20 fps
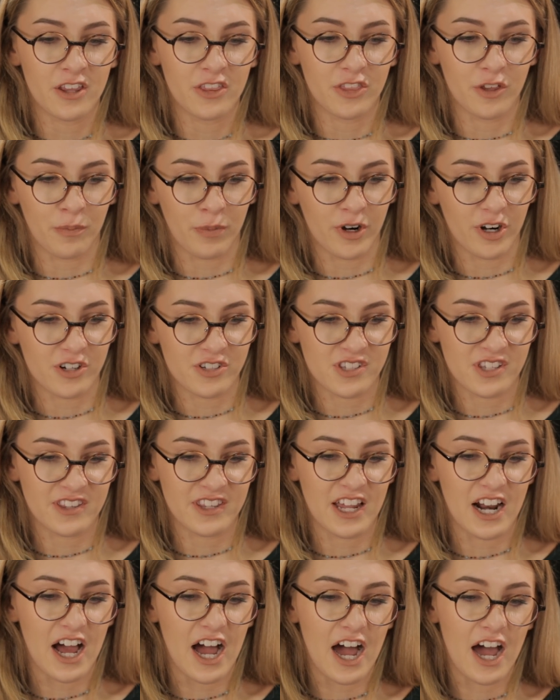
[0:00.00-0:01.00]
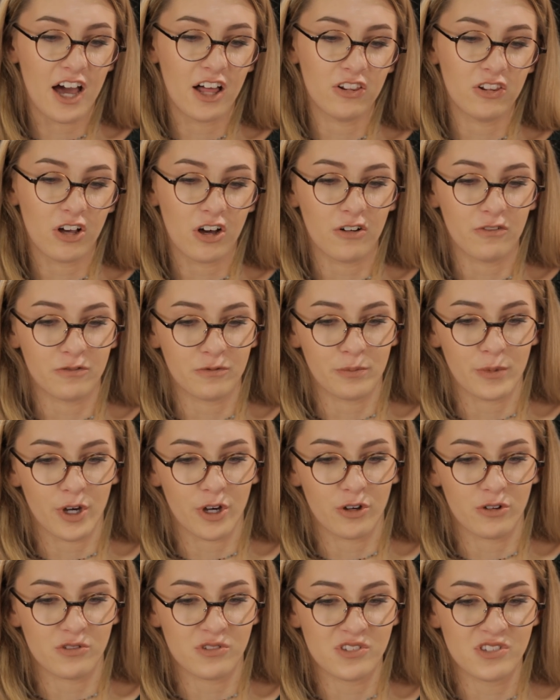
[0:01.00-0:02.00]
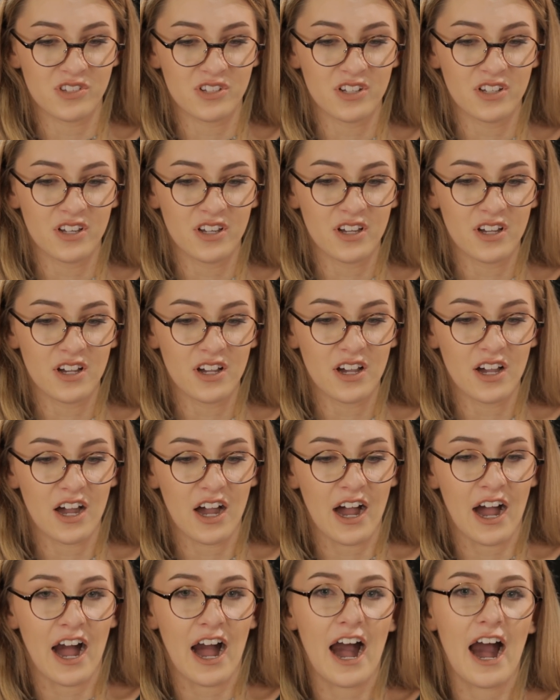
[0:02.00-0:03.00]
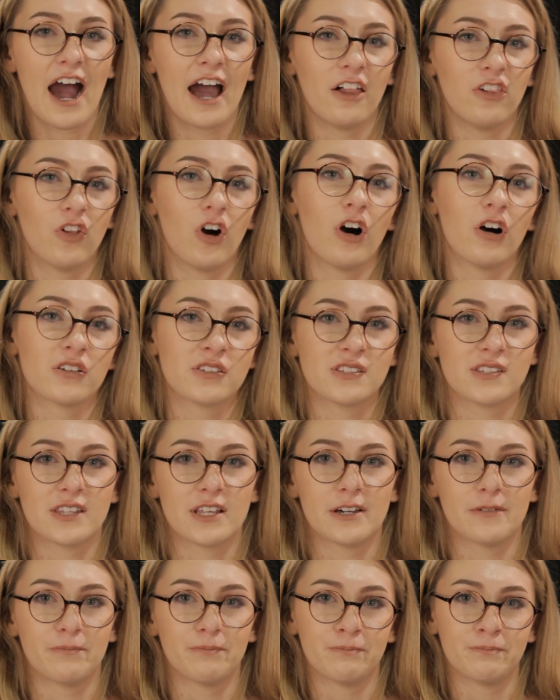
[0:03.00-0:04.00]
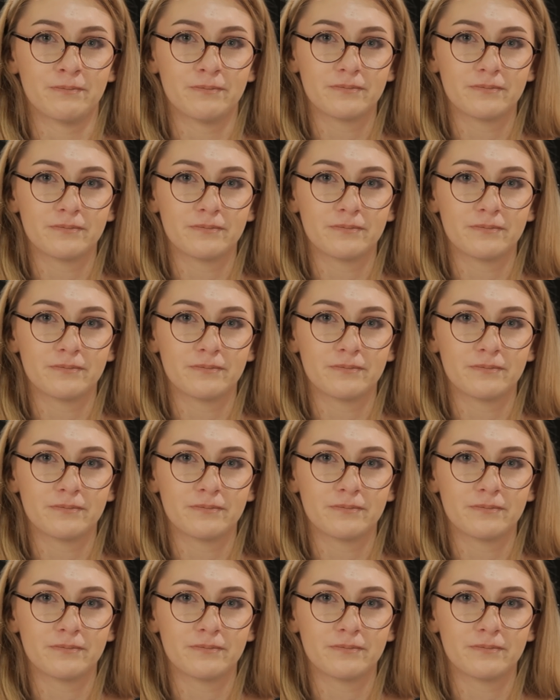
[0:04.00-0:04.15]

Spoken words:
the person that I love most, I lost them.